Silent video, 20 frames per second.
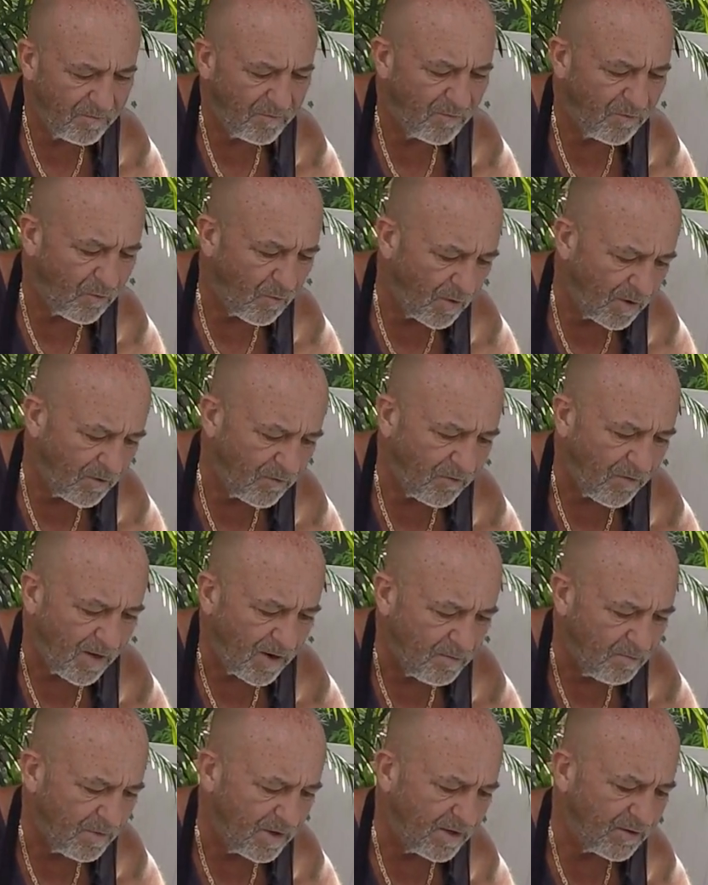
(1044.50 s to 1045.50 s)

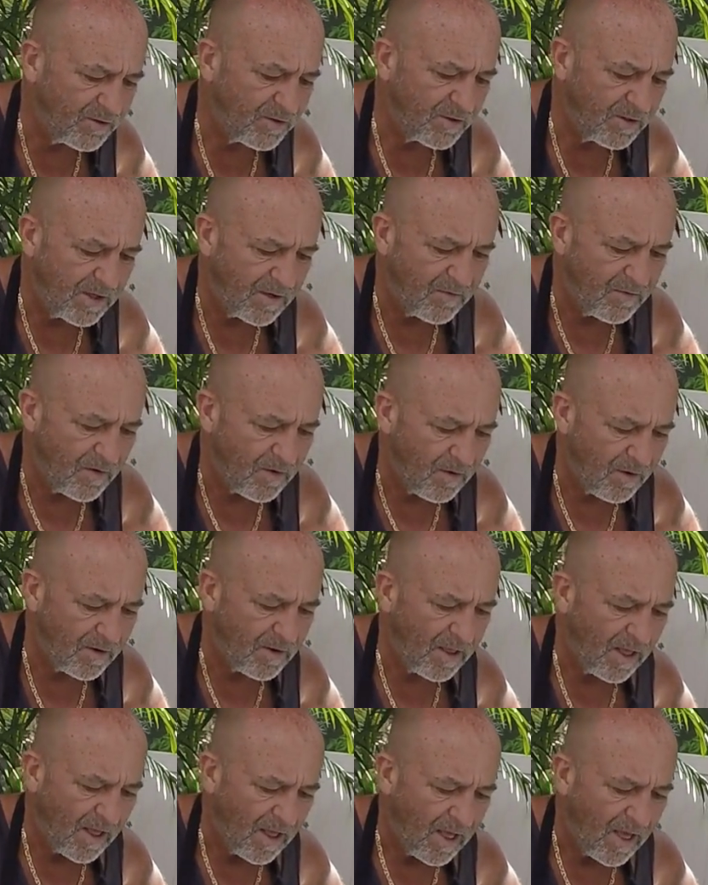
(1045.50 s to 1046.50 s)
45 minutes you leave it on
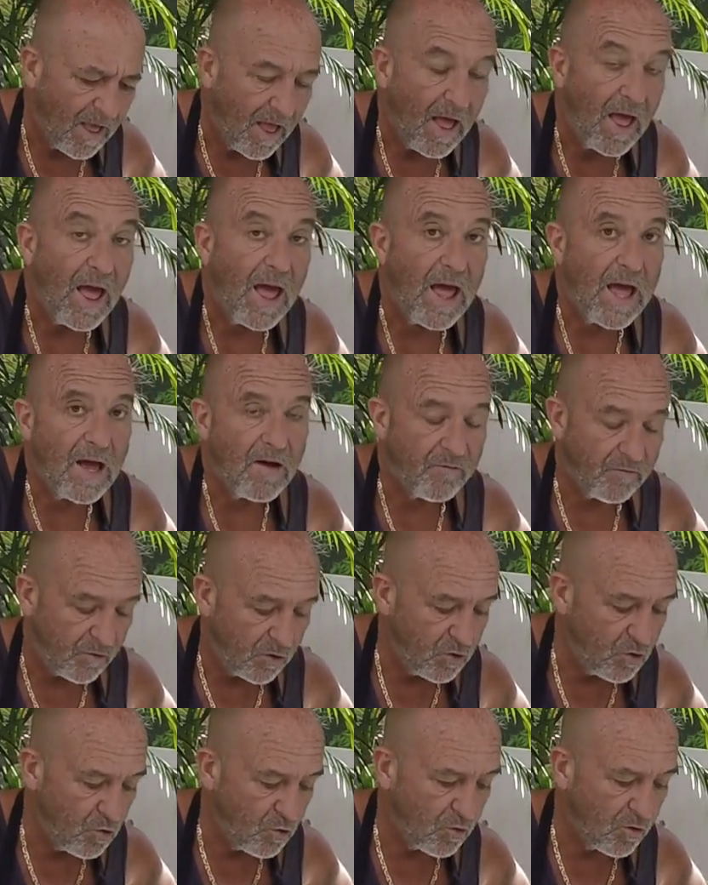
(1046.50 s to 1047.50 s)
after
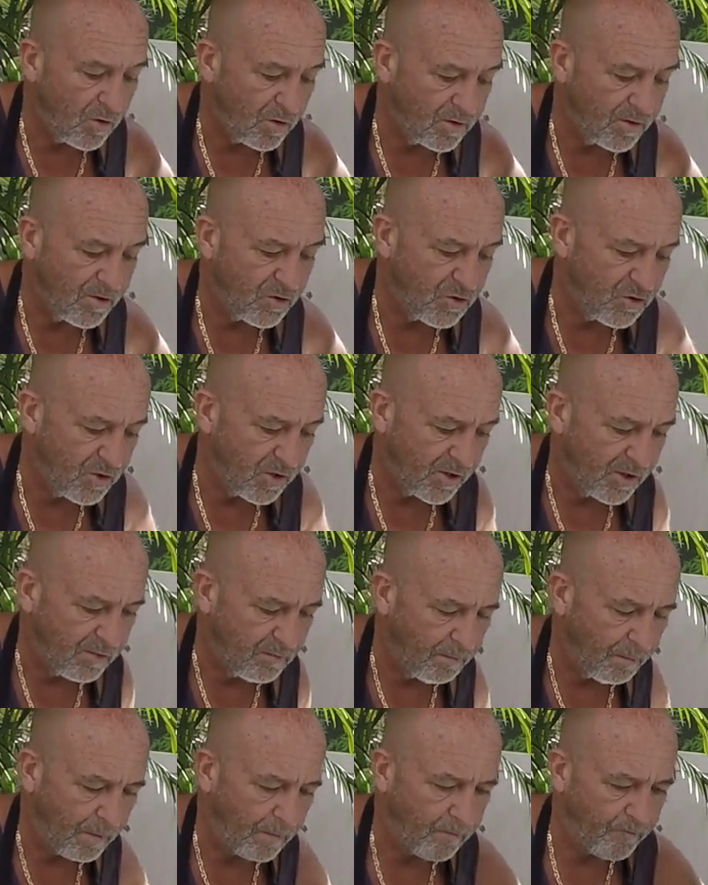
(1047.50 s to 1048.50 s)
you cook the chicken.
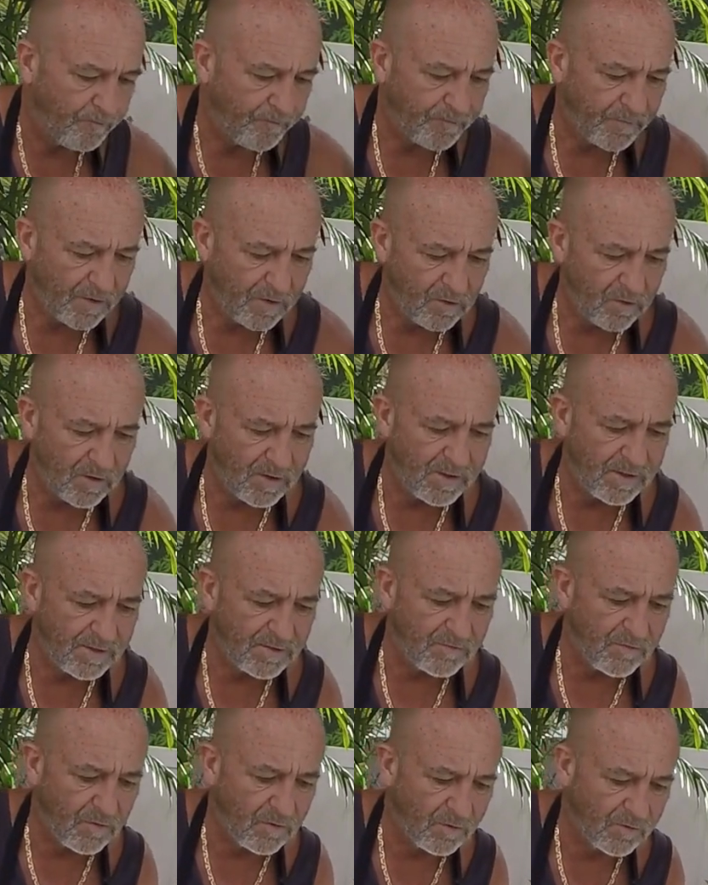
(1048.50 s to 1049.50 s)
Look at this,
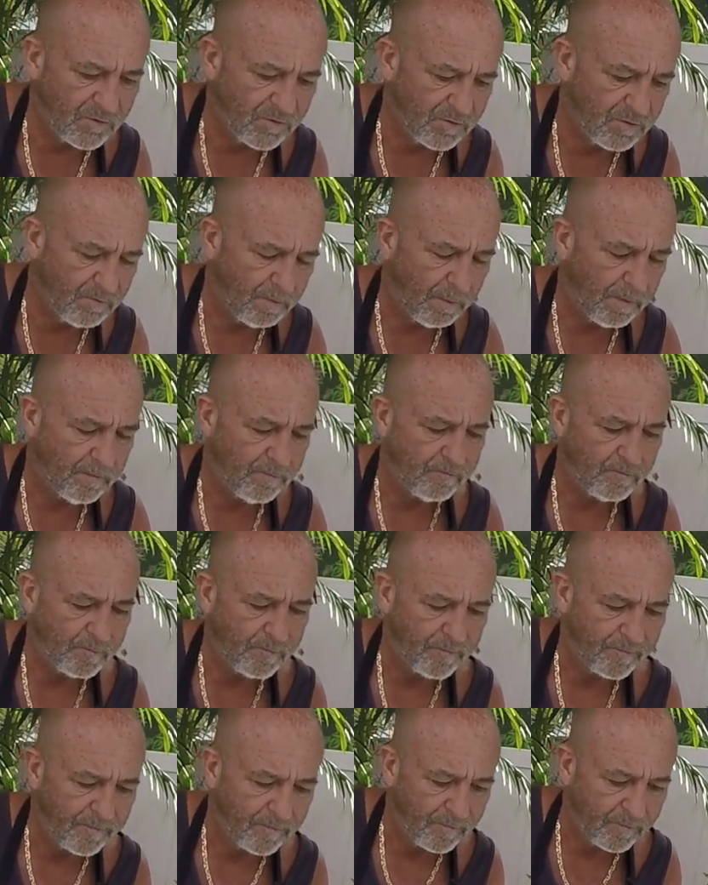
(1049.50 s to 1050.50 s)
folks.
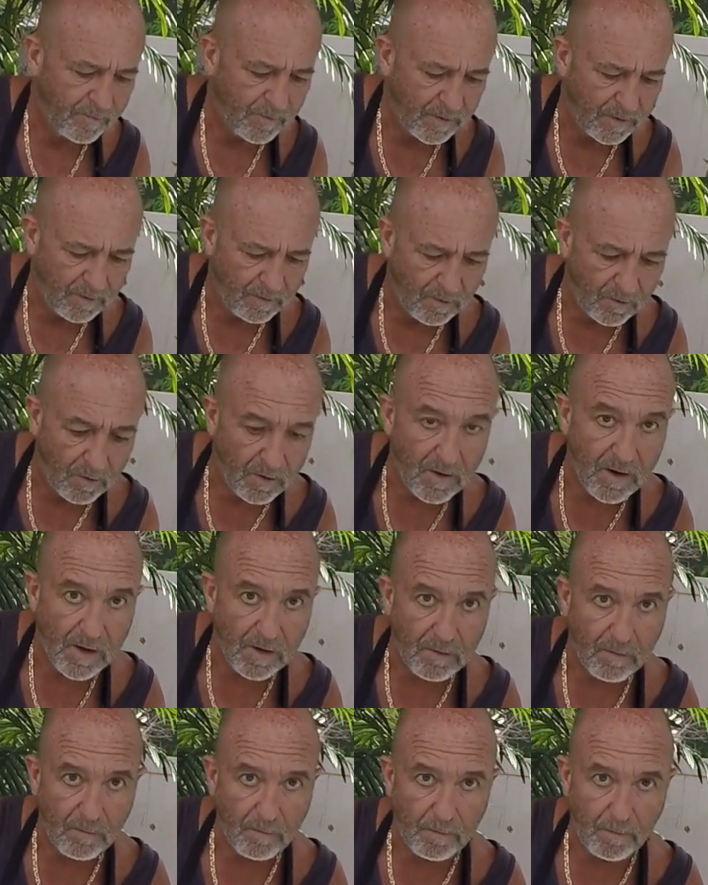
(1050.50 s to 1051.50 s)
Look at that.
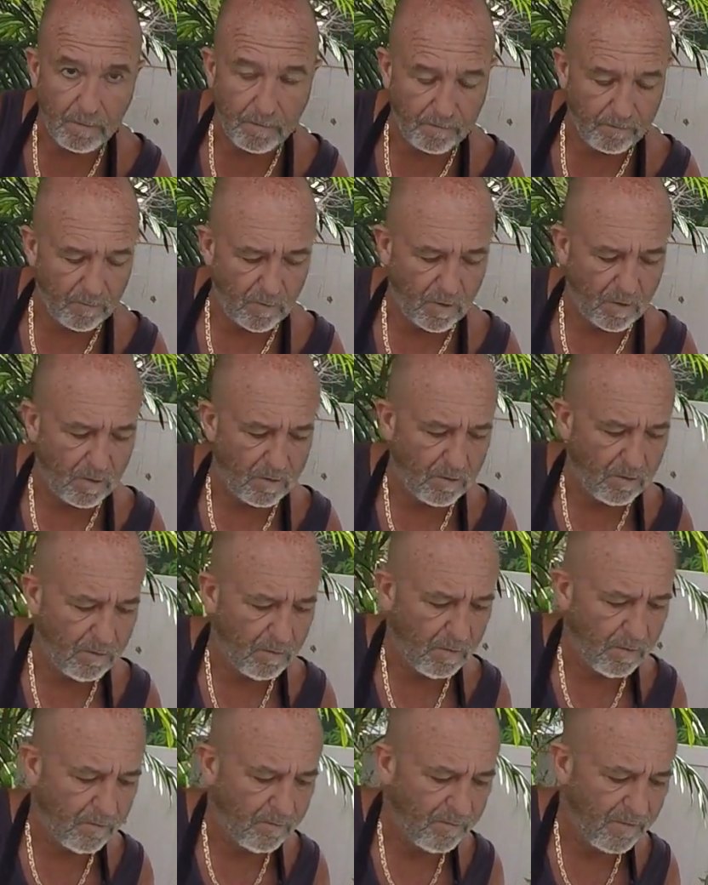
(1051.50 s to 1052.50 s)
Oh,
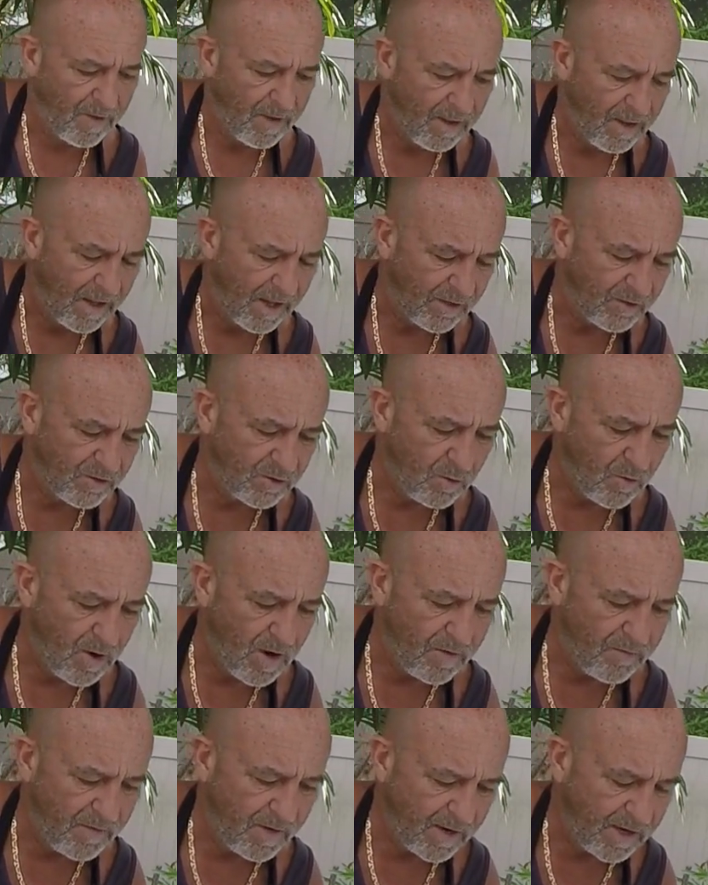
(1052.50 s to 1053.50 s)
it's so
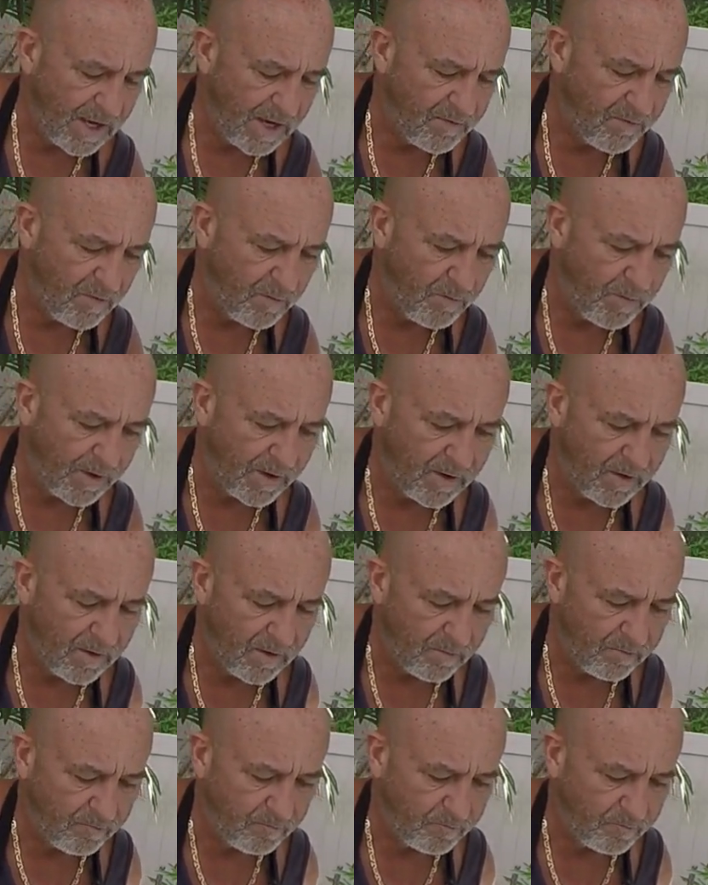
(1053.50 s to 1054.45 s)
heavy I can't even pick it up.